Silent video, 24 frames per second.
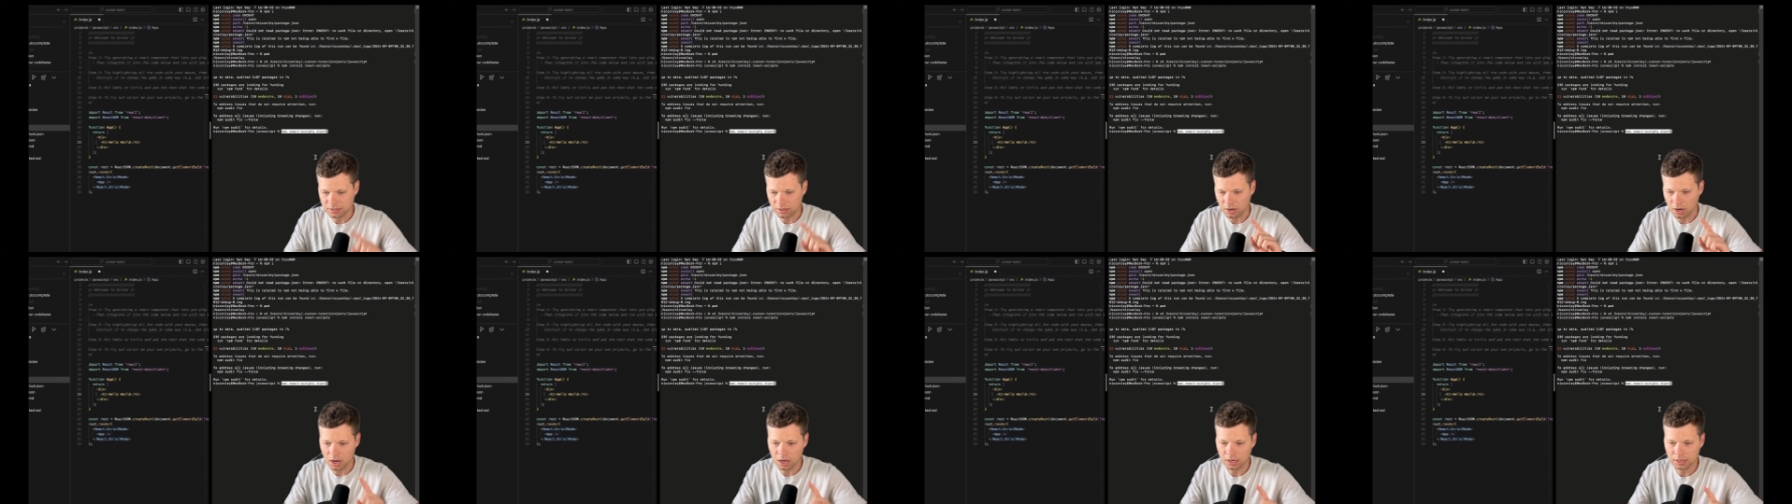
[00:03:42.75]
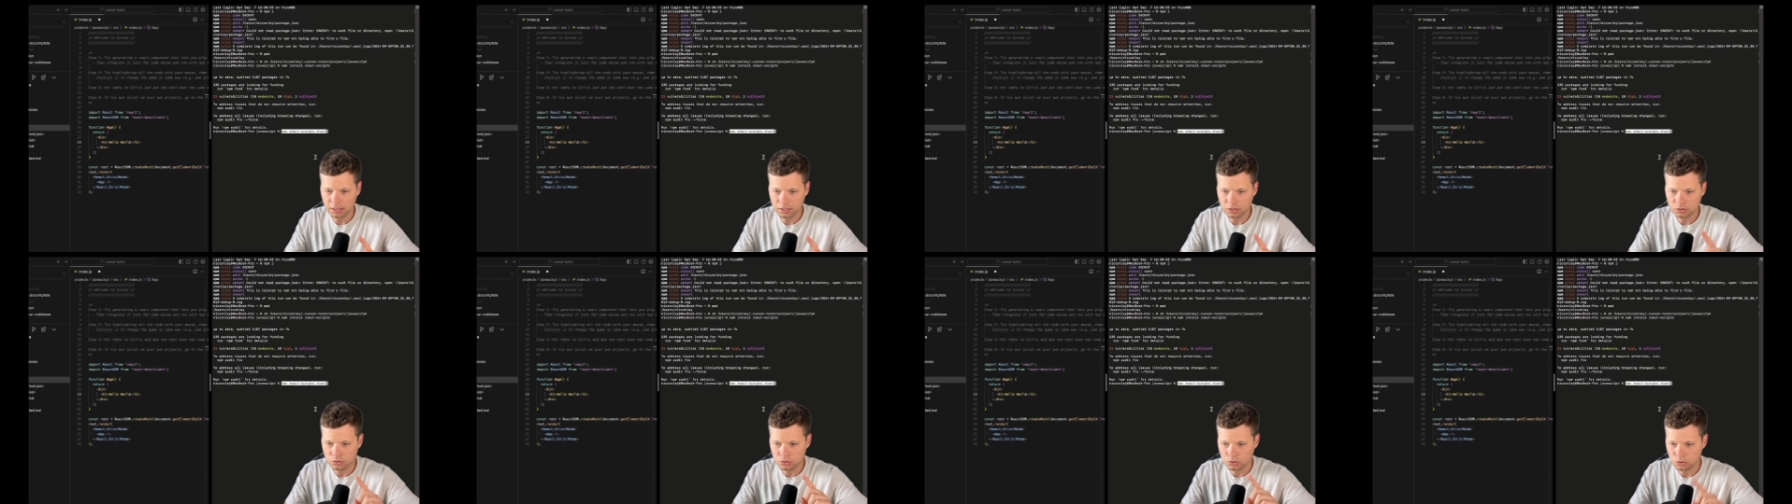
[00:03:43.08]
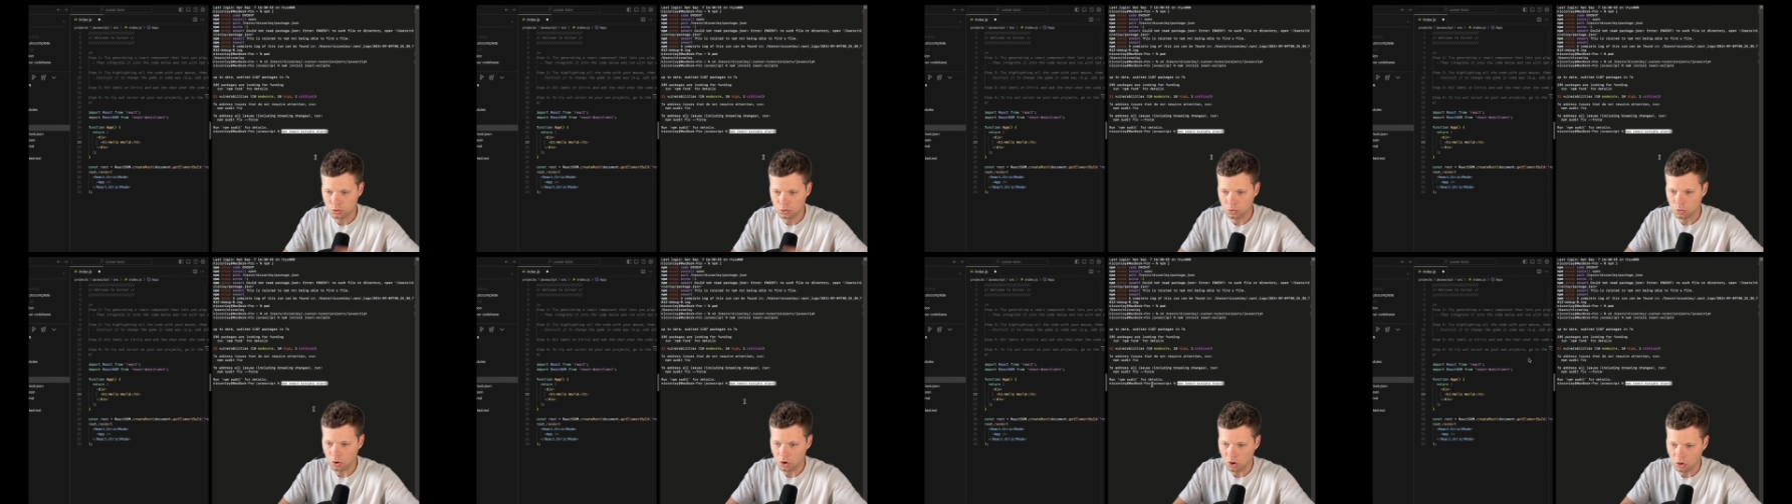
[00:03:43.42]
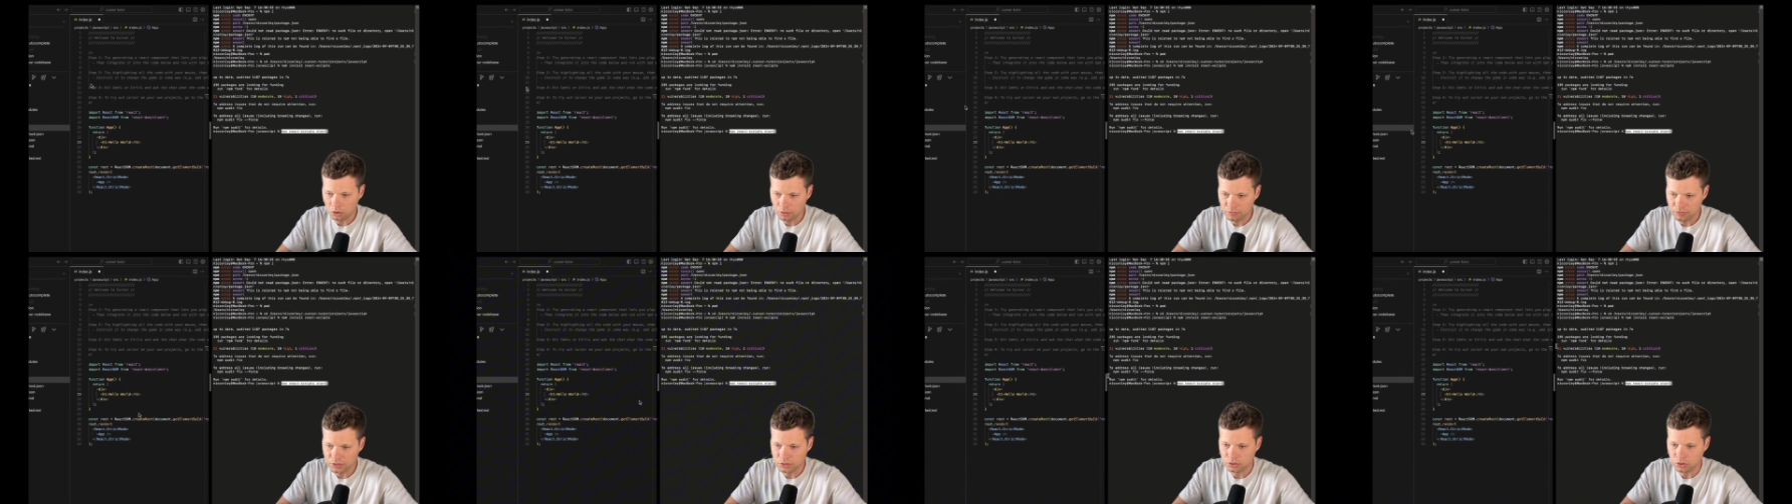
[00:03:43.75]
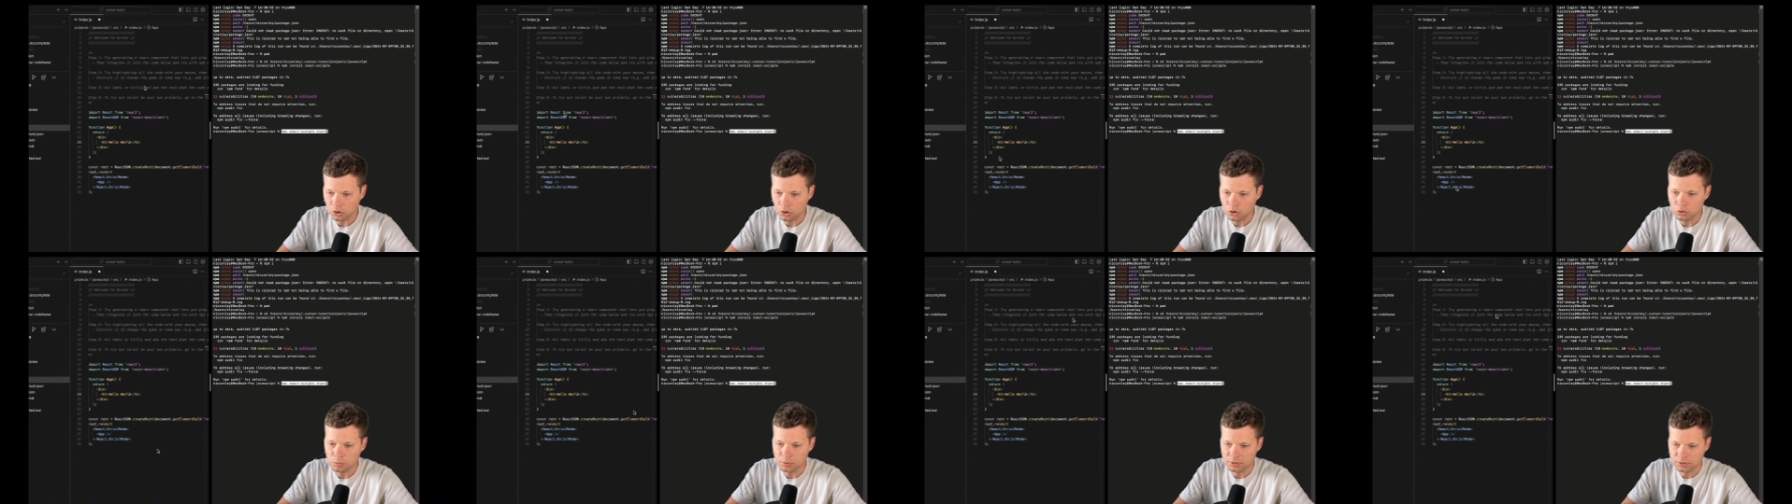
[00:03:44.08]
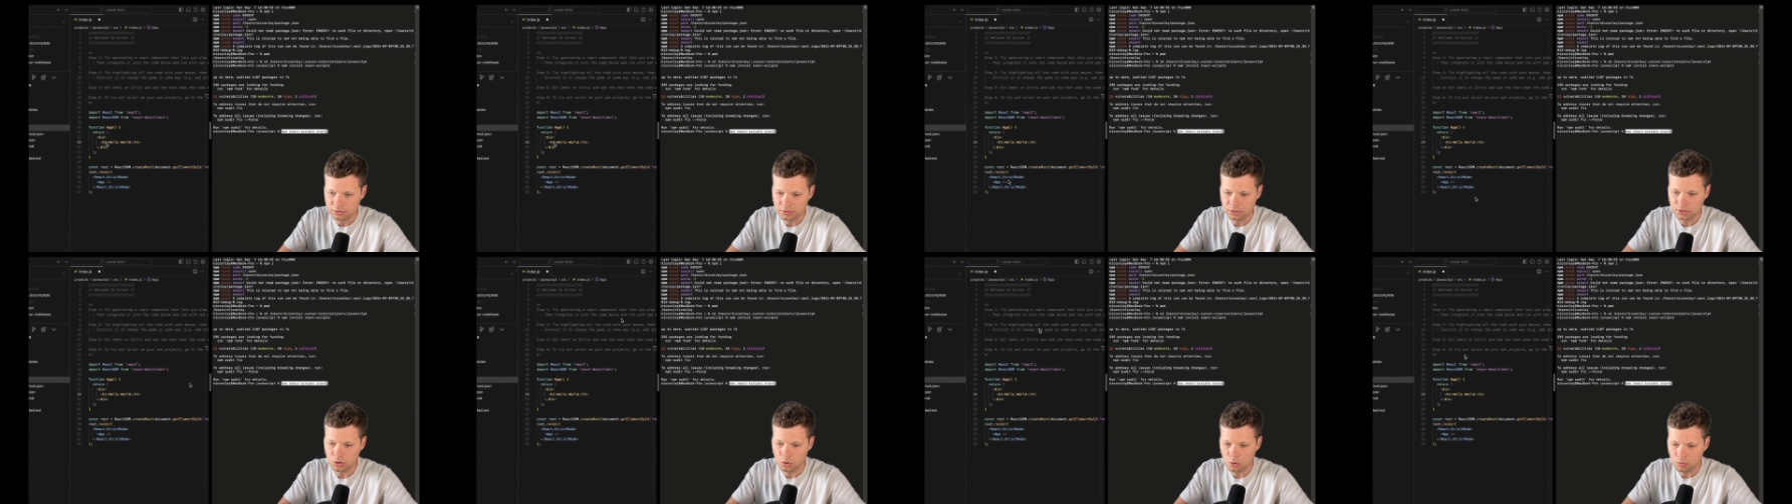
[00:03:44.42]
talking to all of this code we
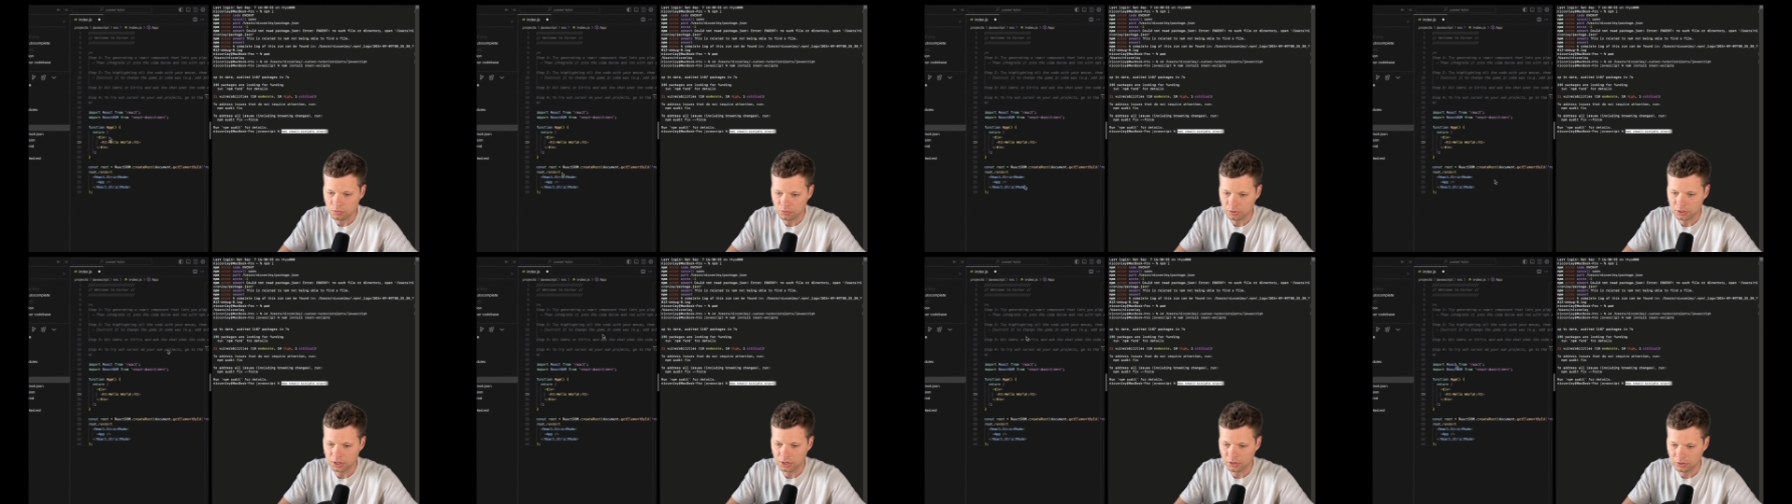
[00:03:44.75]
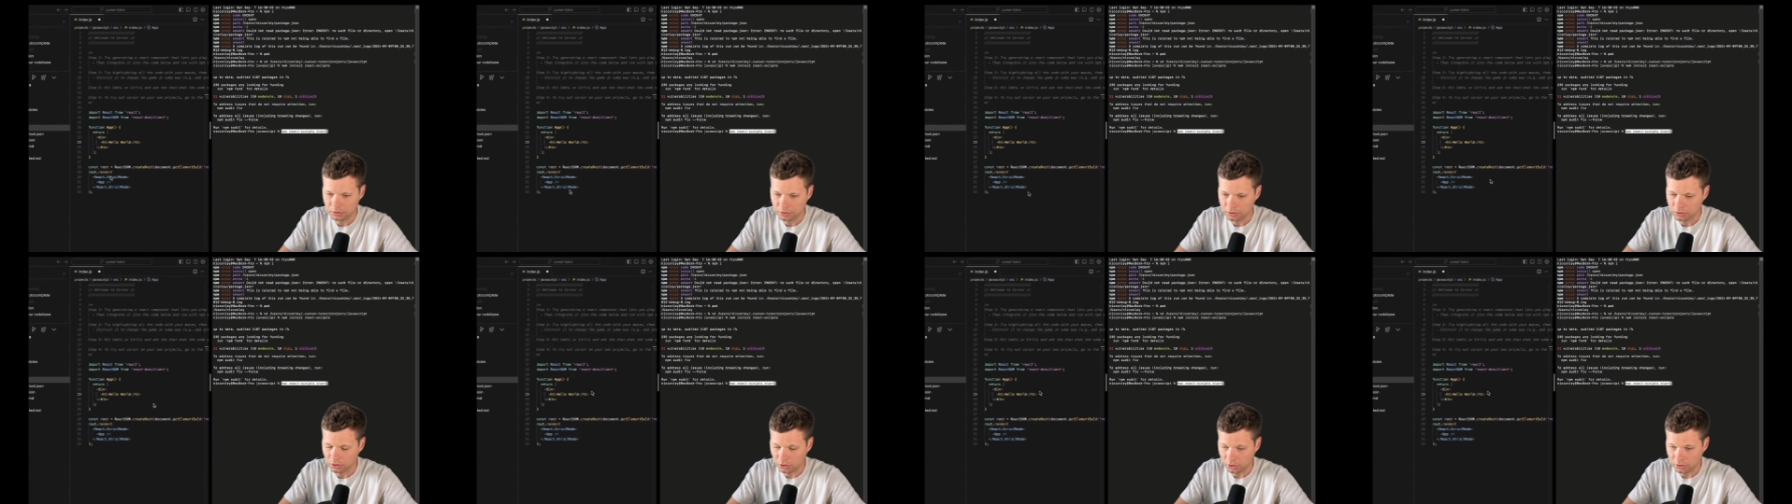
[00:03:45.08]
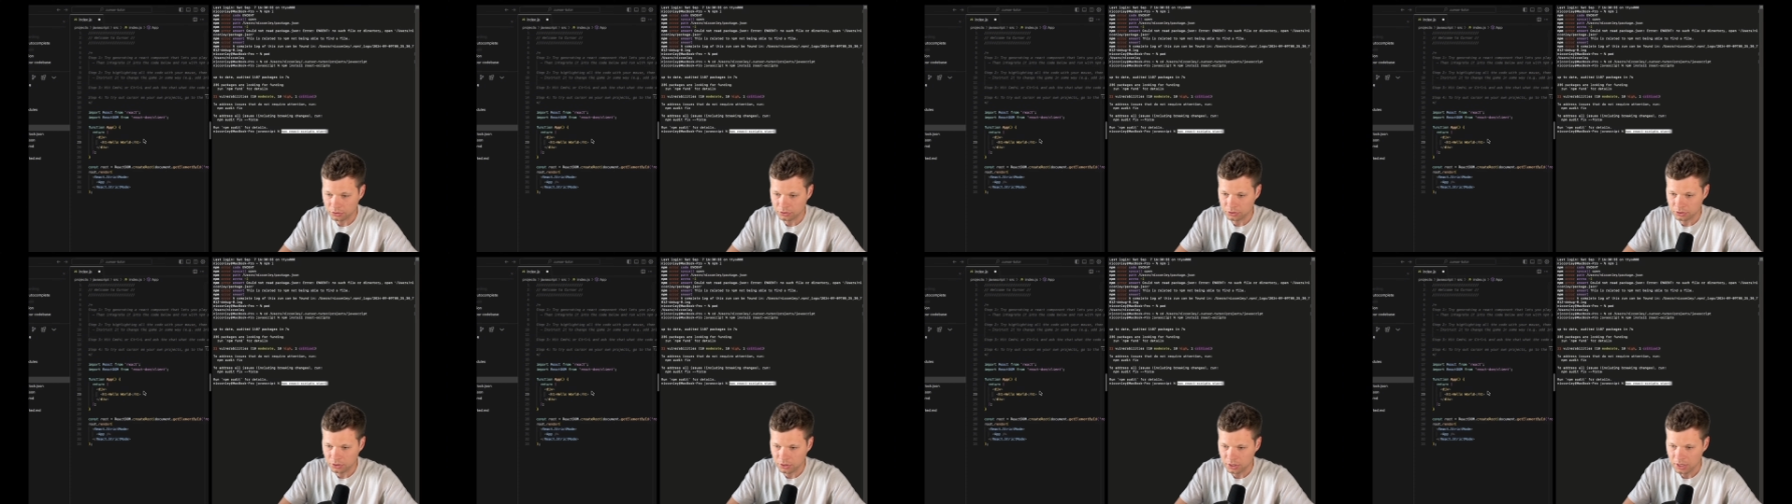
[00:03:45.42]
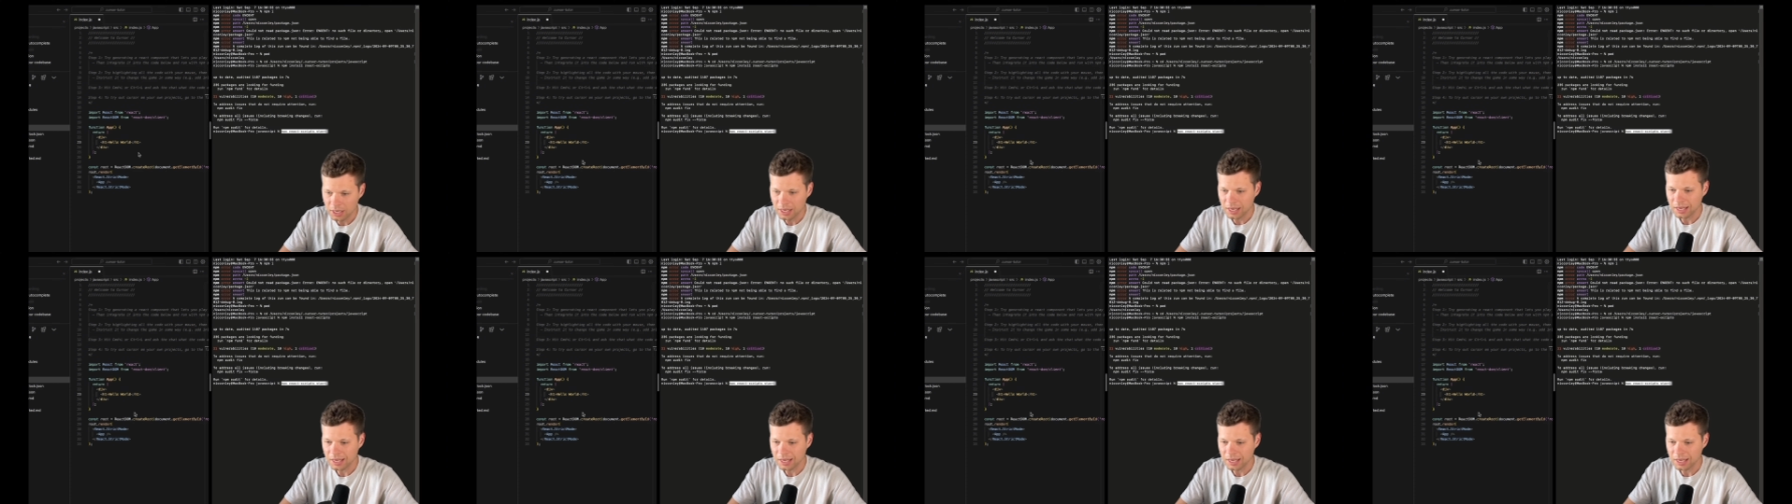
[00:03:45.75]
see over here in cursor,